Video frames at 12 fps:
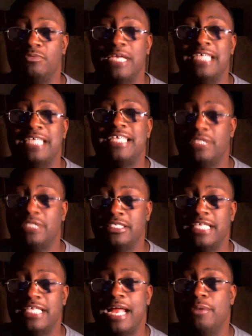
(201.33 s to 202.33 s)
when I say I was
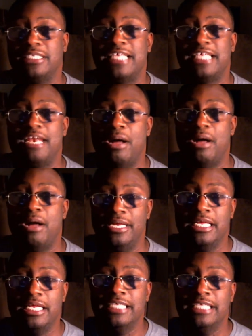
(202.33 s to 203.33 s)
excited about
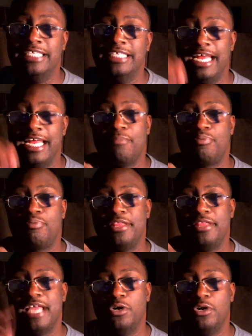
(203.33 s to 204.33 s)
seeing an imprint
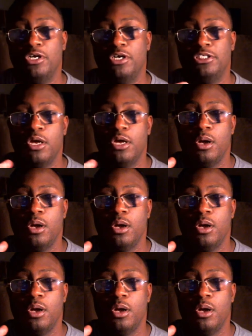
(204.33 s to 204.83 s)
that was